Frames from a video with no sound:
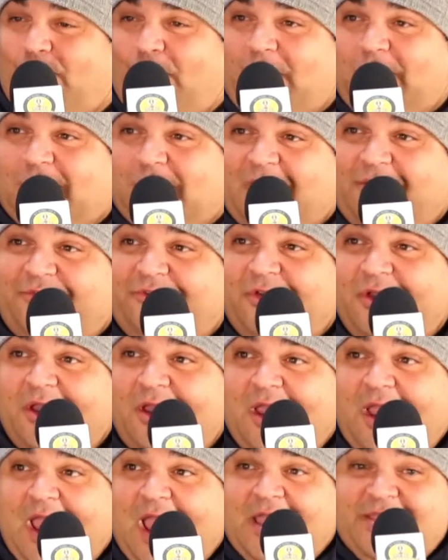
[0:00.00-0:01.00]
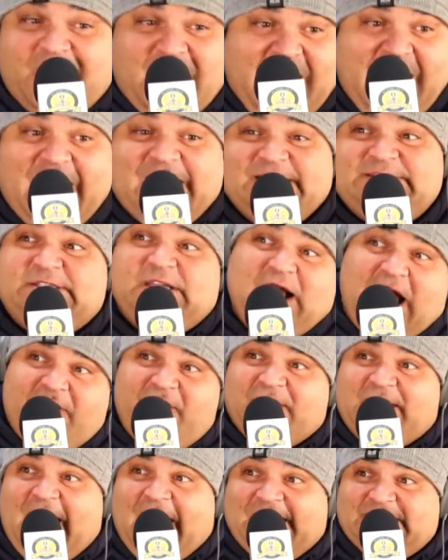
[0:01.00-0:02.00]
glove. And then I asked another
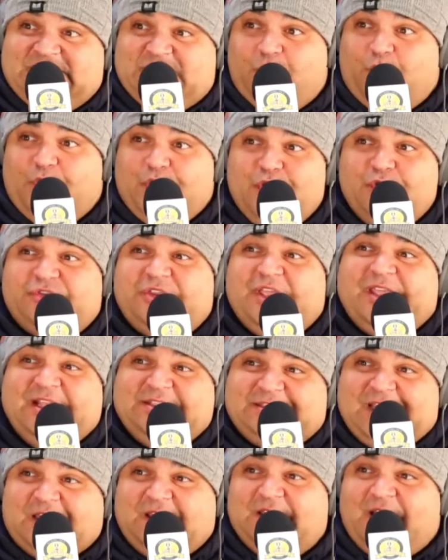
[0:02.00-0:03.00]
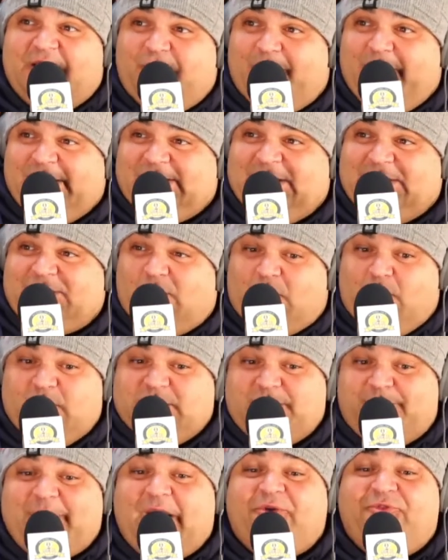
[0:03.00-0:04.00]
guy, I said, what do you think inside the leather means? He thought it was
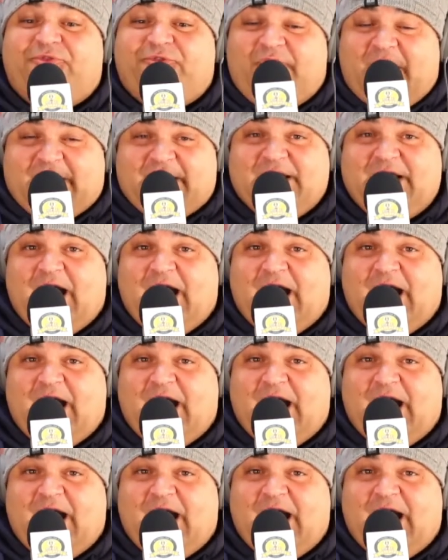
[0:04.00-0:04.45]
about fucking